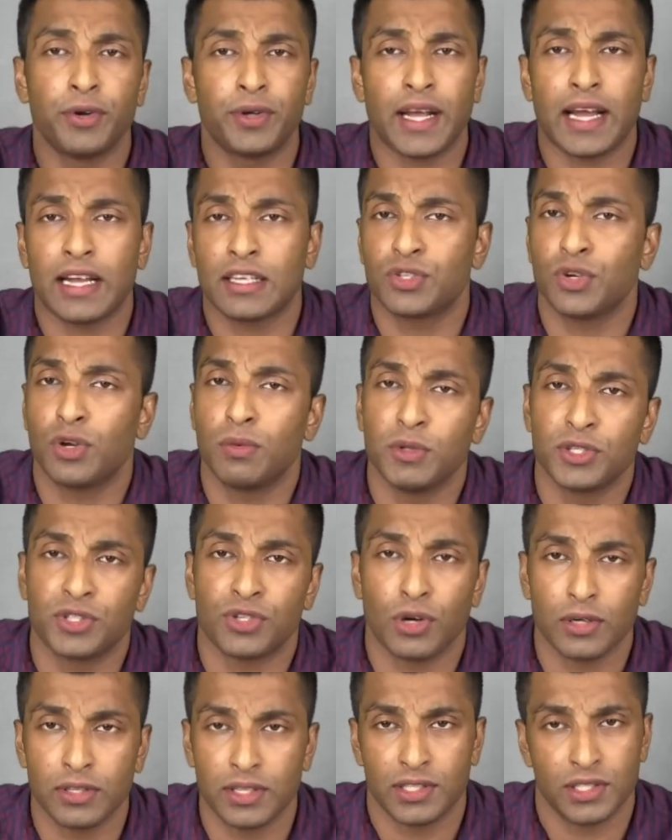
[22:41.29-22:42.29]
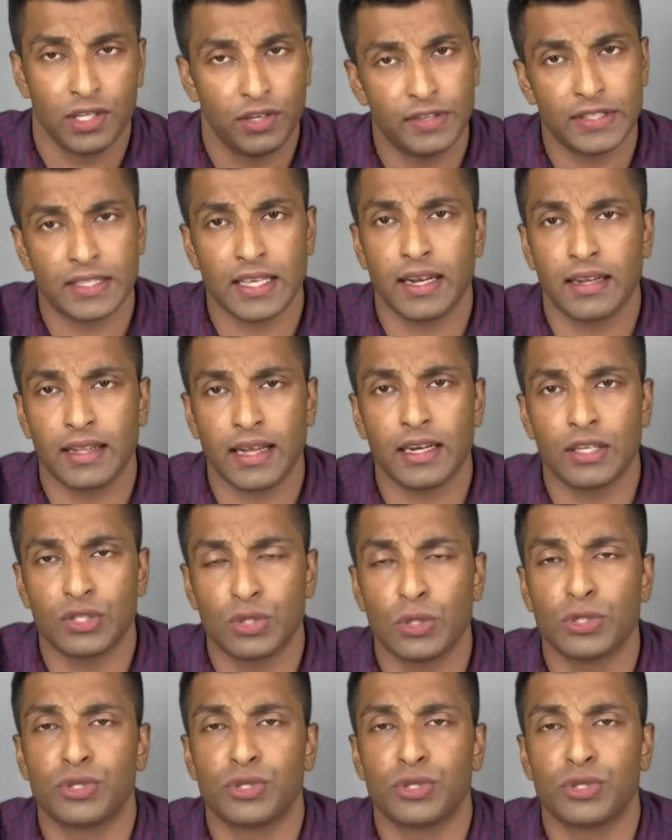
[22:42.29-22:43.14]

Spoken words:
you need to tax almost all the service,